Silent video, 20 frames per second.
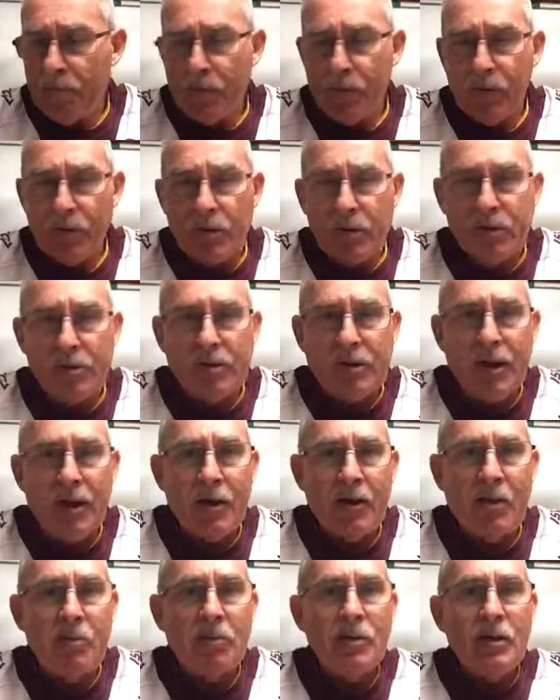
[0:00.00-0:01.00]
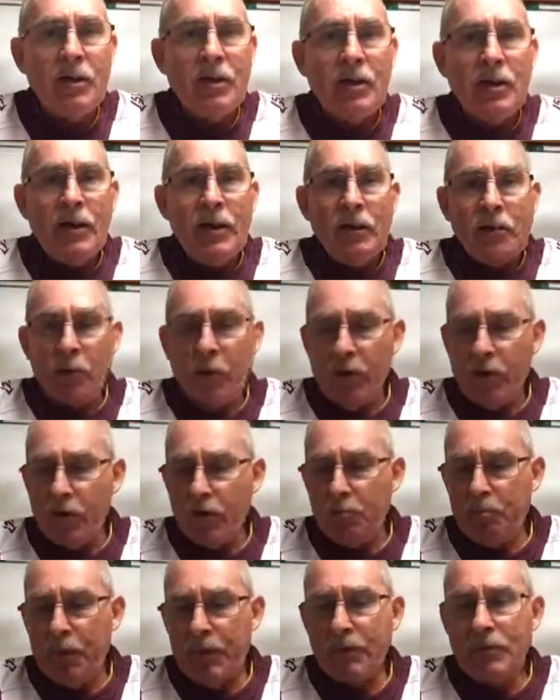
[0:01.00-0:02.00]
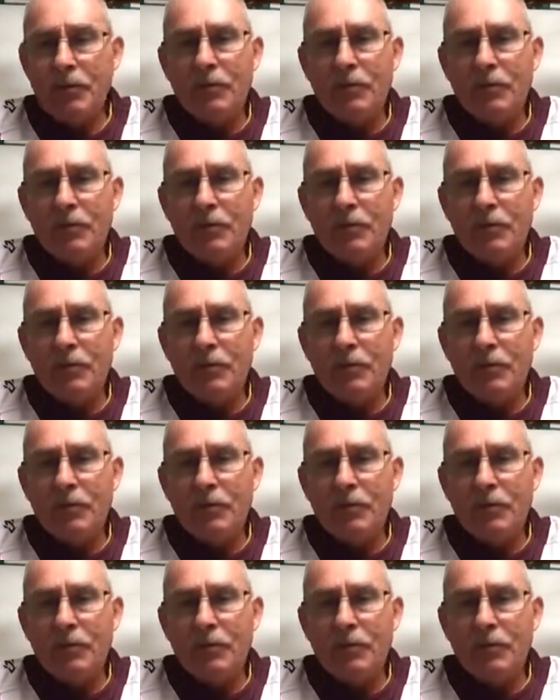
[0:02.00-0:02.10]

points. So we're expecting...